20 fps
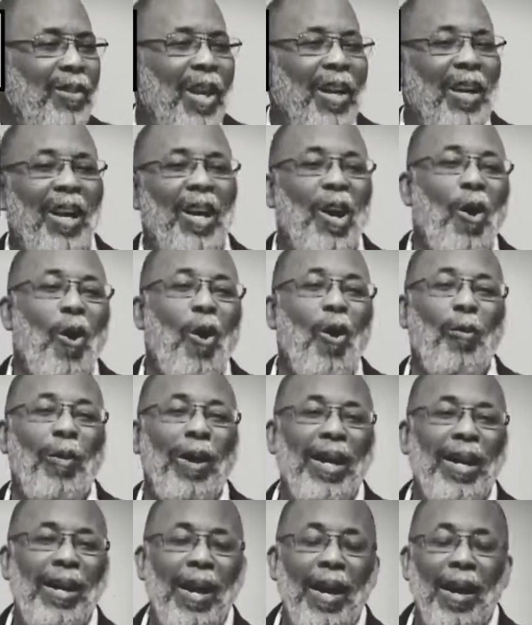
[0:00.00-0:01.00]
Let me tell you,
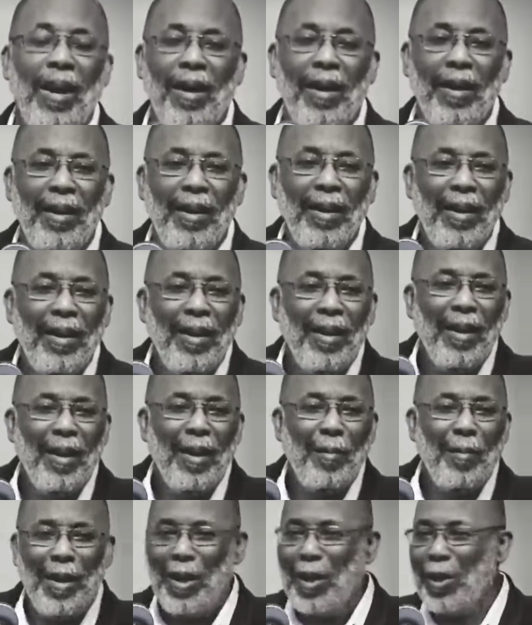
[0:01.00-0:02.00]
He already there
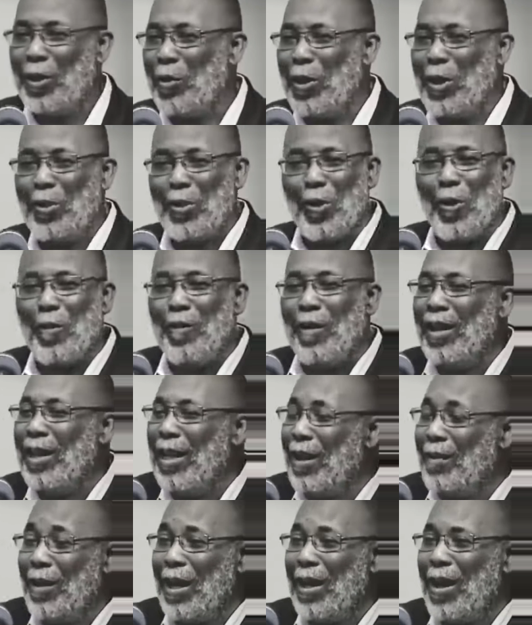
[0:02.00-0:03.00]
because we
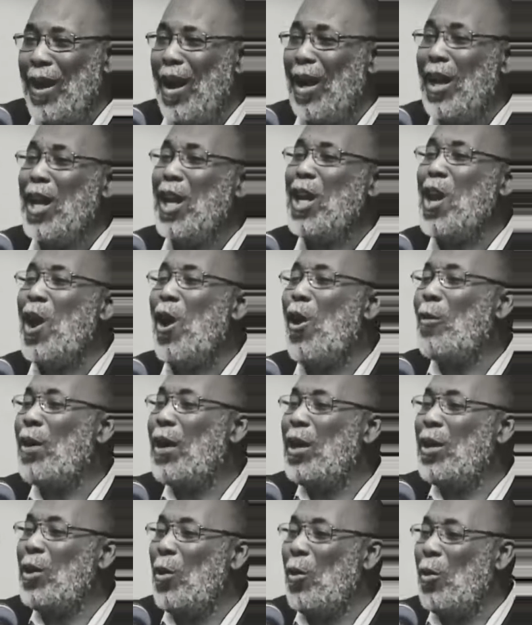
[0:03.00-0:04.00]
serve a living God.
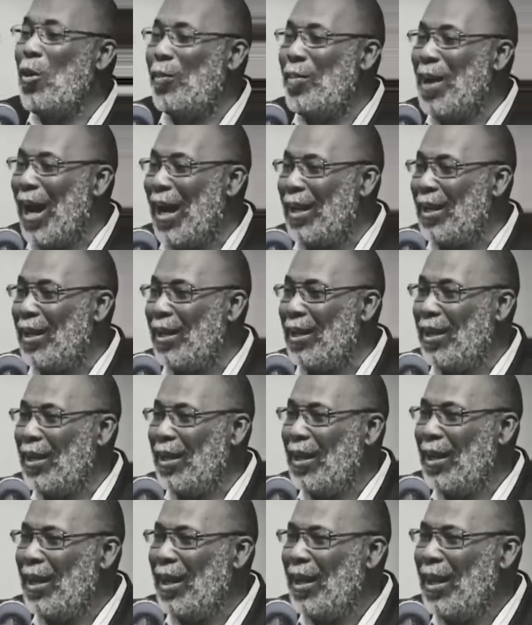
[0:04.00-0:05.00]
He already know about
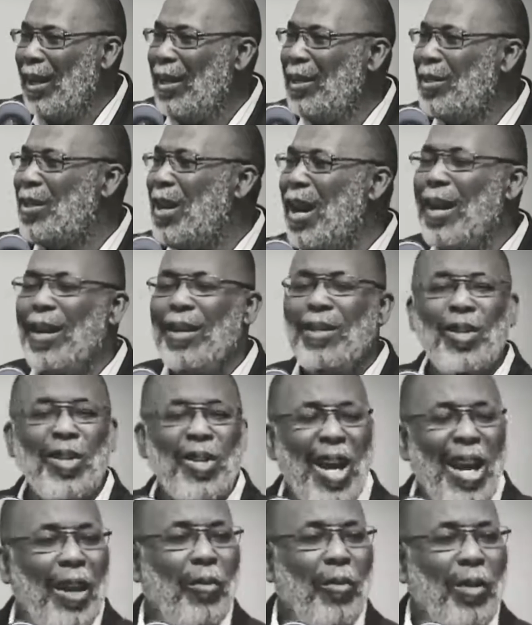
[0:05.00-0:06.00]
it. Is
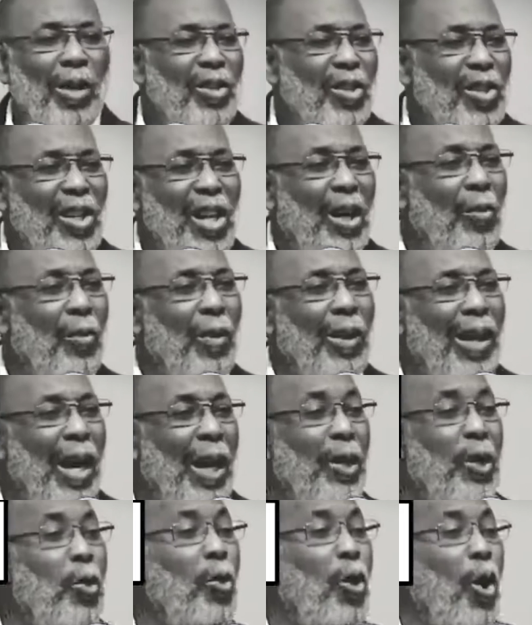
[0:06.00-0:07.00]
there a sacred
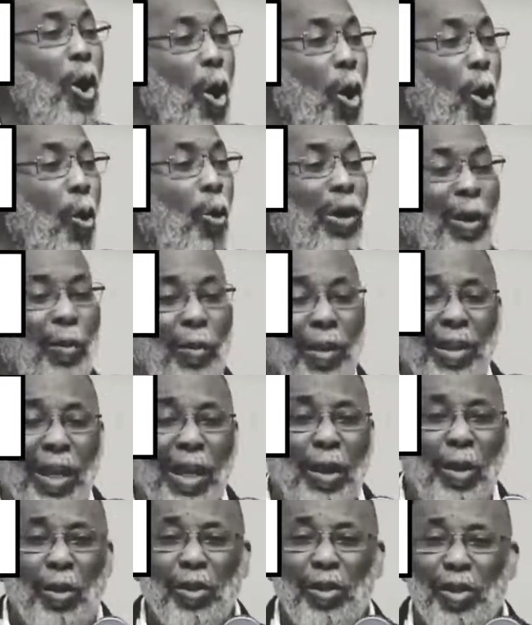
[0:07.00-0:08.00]
secret that you are
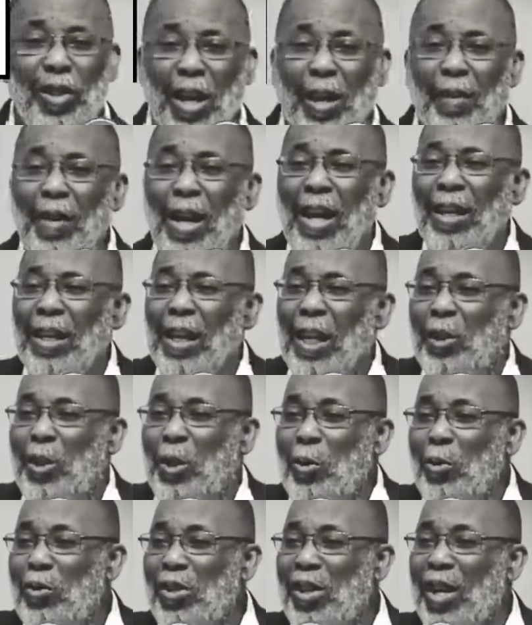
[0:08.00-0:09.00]
holding within
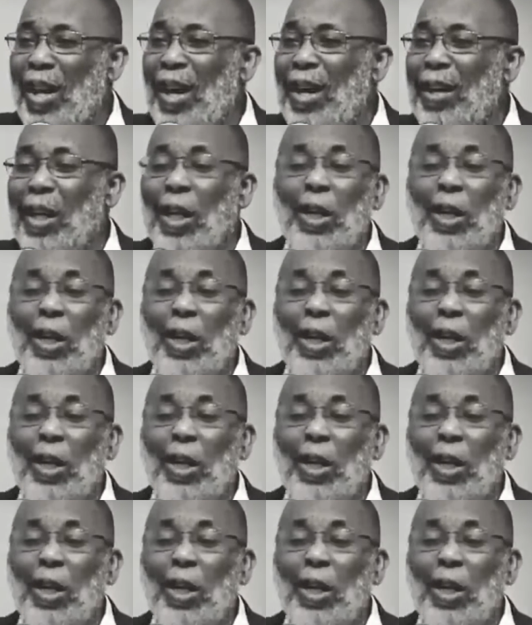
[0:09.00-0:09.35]
yourself that you